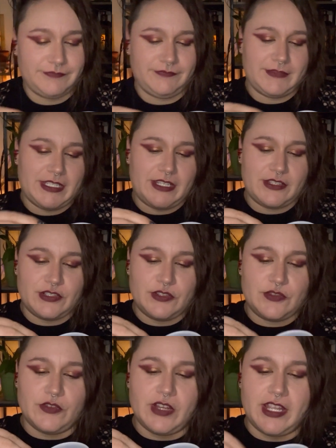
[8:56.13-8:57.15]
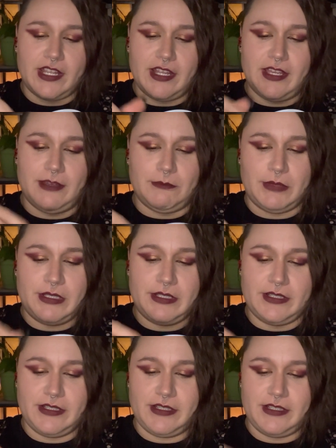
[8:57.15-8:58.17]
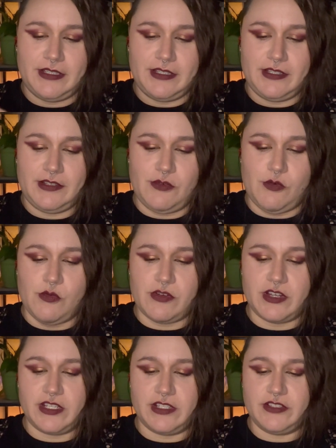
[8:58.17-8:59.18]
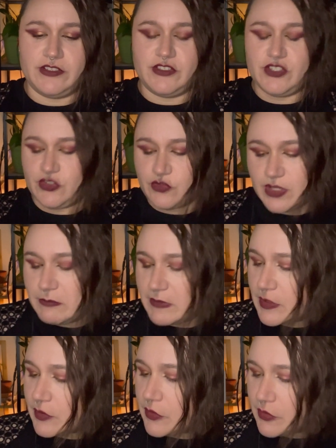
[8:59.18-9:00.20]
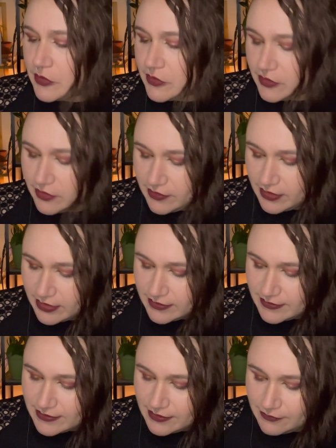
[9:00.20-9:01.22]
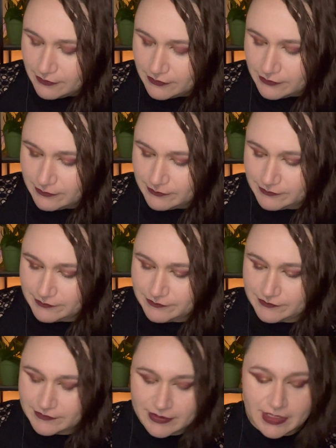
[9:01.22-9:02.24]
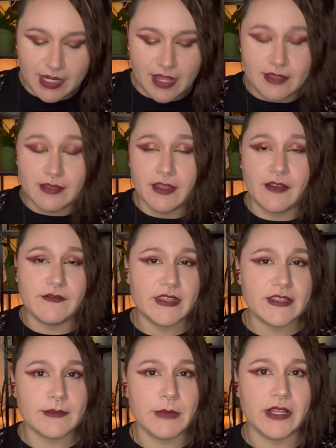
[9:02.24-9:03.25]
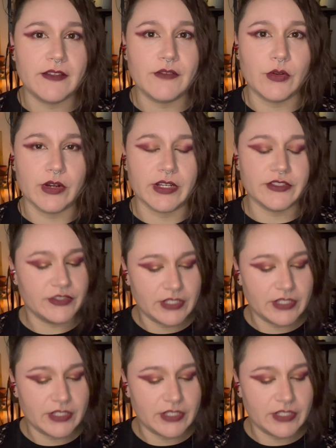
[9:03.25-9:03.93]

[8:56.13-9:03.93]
Like straight up orange, creamsicle, all that good stuff. I love the smell of orange,